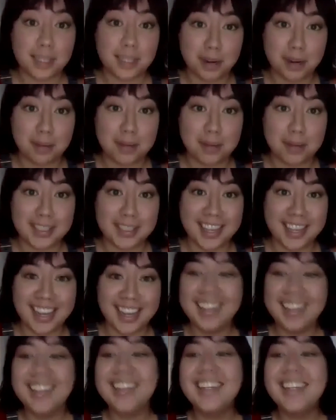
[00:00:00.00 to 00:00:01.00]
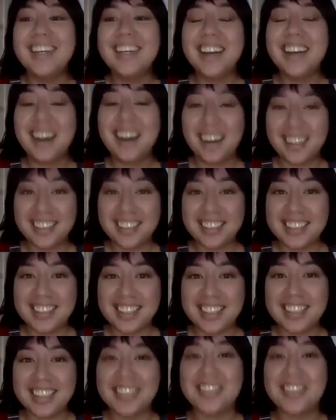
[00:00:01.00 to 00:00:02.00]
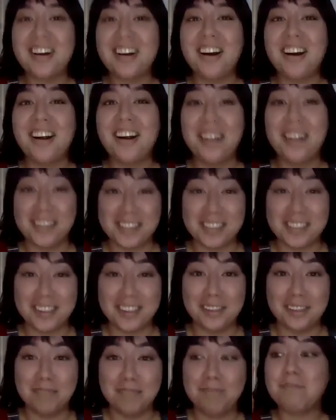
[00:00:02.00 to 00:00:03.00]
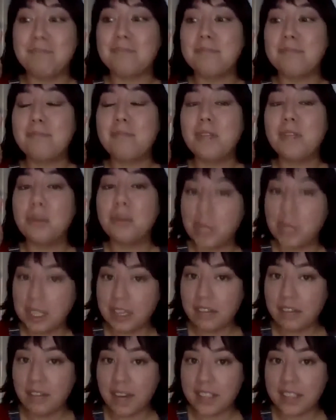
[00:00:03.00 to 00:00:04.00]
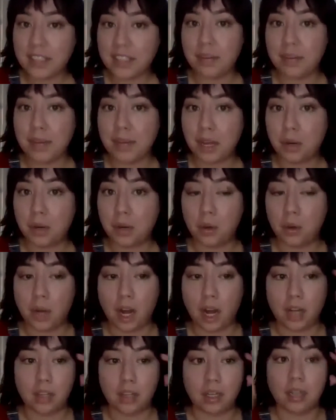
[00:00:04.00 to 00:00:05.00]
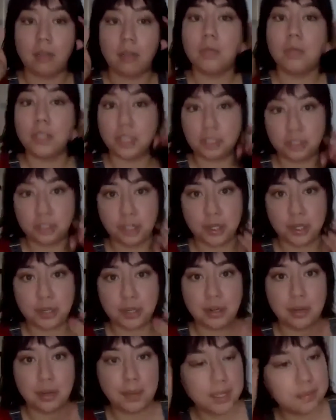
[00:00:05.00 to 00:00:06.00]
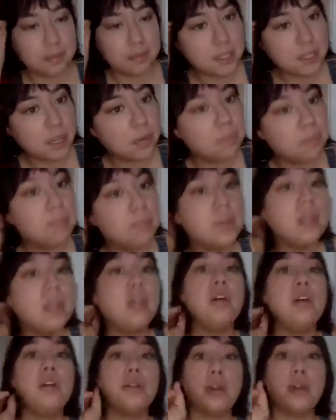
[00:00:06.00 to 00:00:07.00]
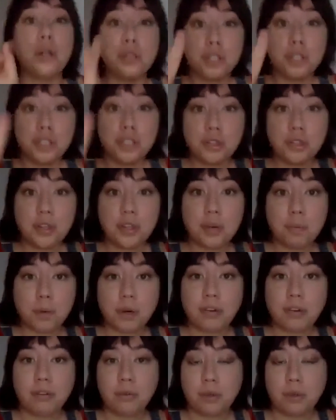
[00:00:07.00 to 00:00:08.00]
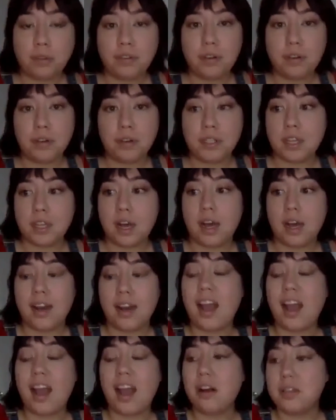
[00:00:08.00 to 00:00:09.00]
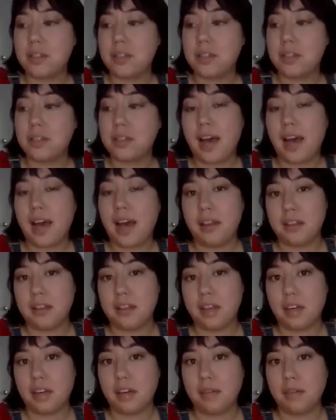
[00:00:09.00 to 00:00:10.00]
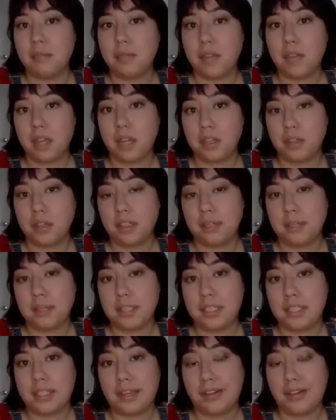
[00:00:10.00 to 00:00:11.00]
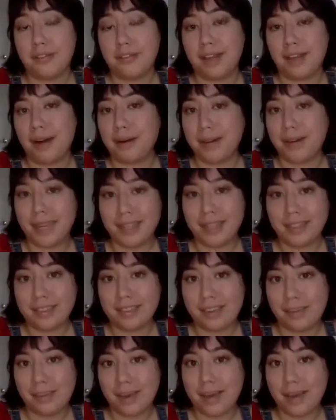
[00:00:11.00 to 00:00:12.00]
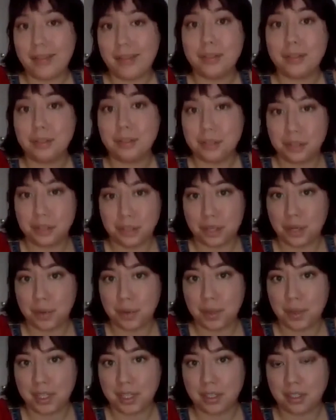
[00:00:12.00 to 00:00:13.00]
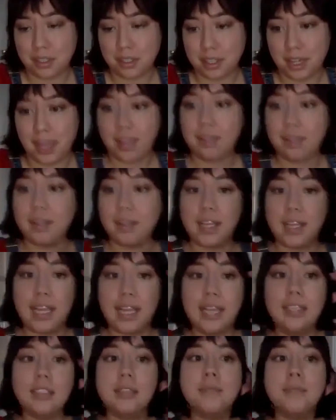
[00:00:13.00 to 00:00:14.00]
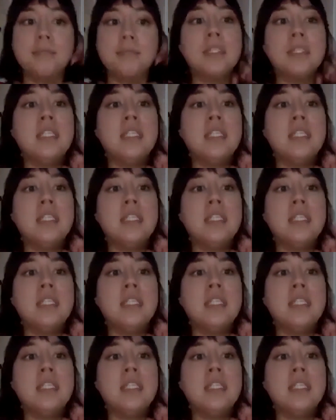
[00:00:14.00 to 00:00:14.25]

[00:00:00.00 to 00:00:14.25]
That's what I meant to say. Onion skins are also really effective and make a cool color, which I'll show you in a bit. So those are the two that we'll focus on. I also had those other eucalyptus and yellow flower in the dye bath, so I'll just show you what they'd look like at the end.